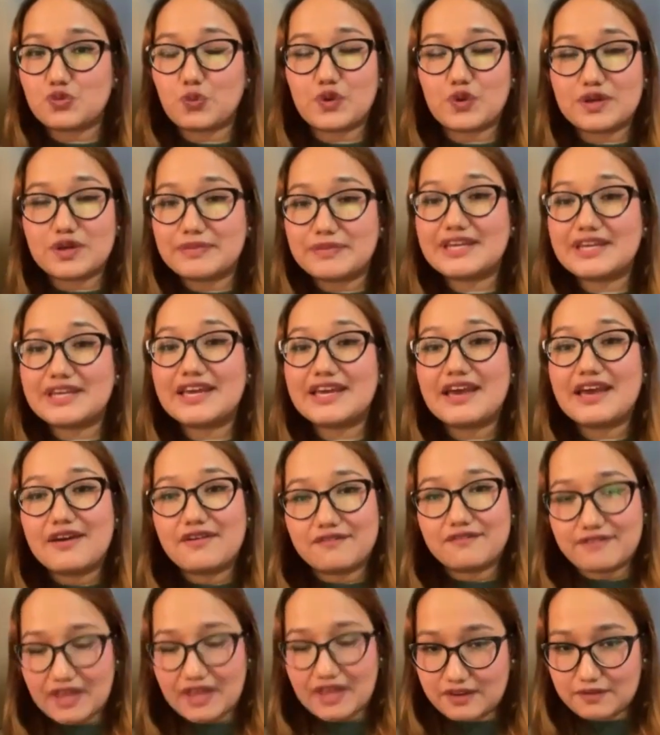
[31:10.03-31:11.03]
would be
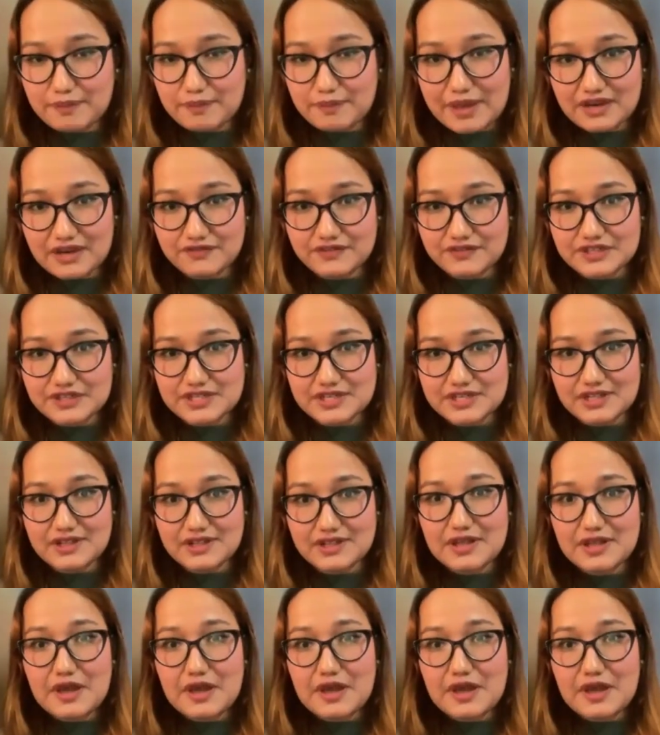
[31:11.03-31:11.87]
very beneficial